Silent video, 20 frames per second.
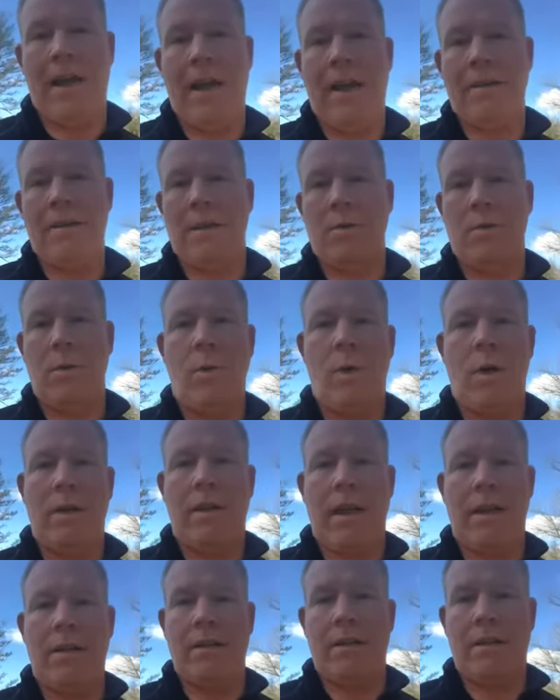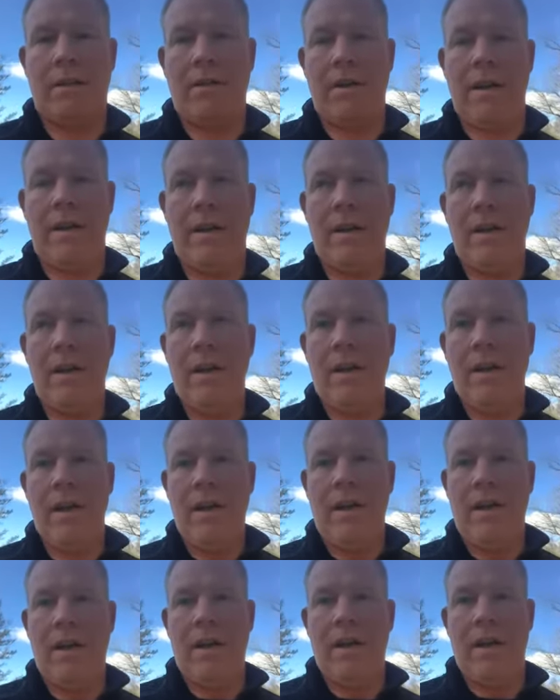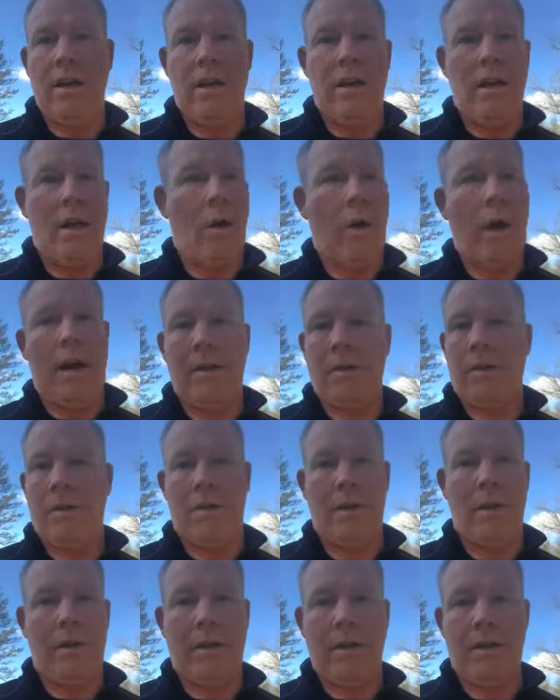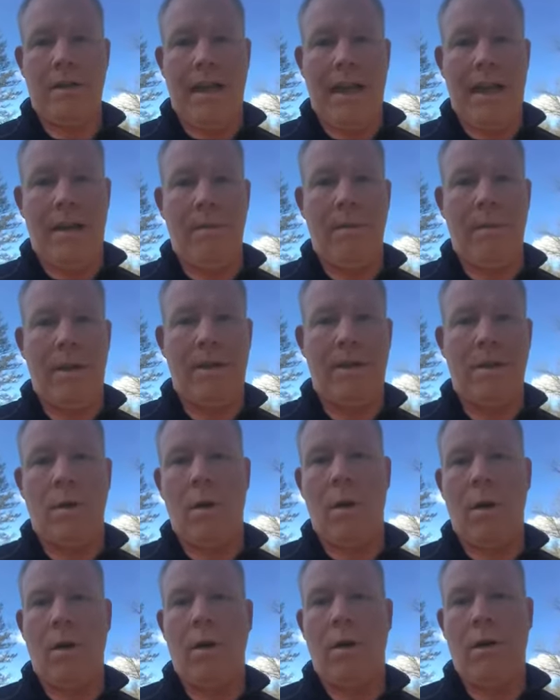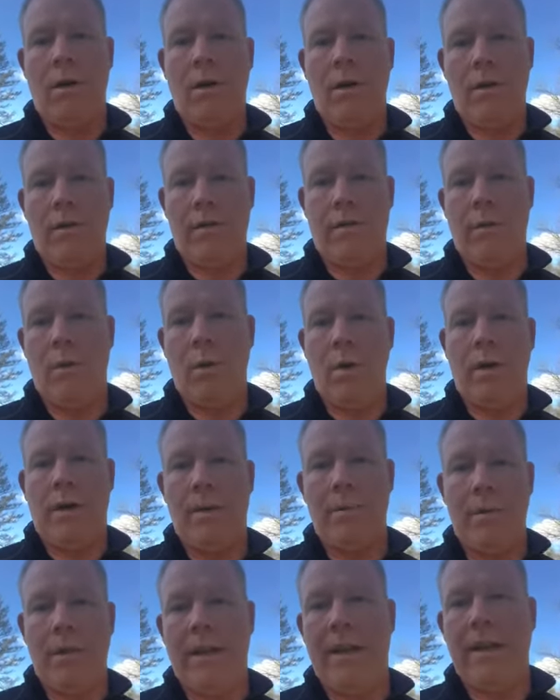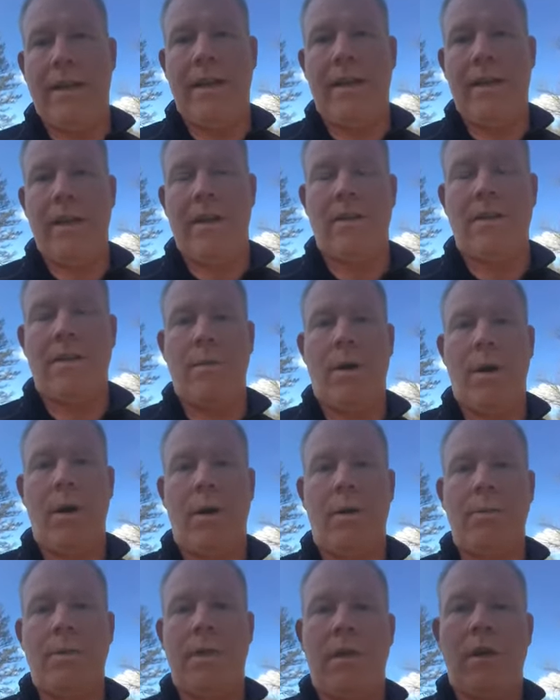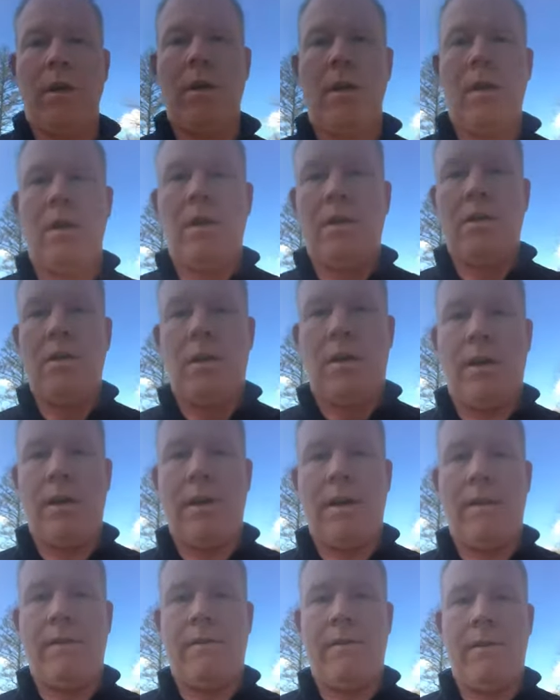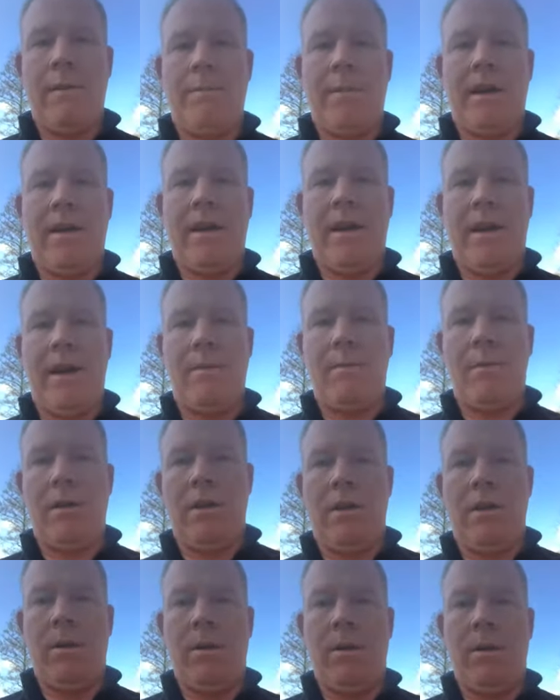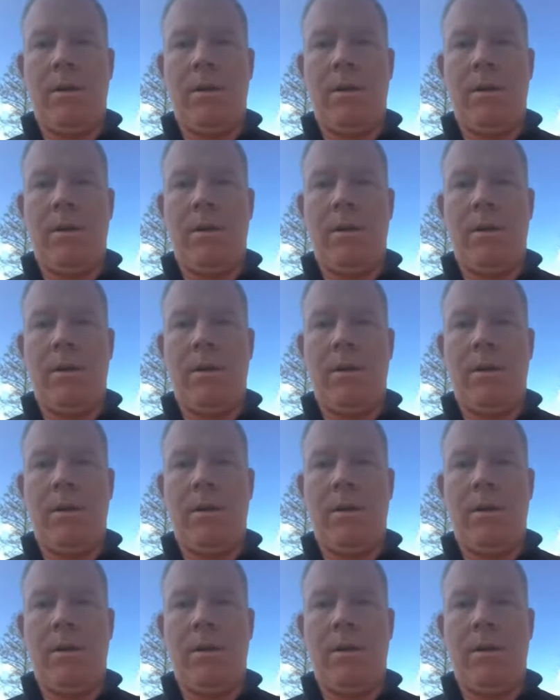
houses as we walk down the street, no houses look the same. These are all 4 completely custom homes. So I'm going to kind of flip the camera a little bit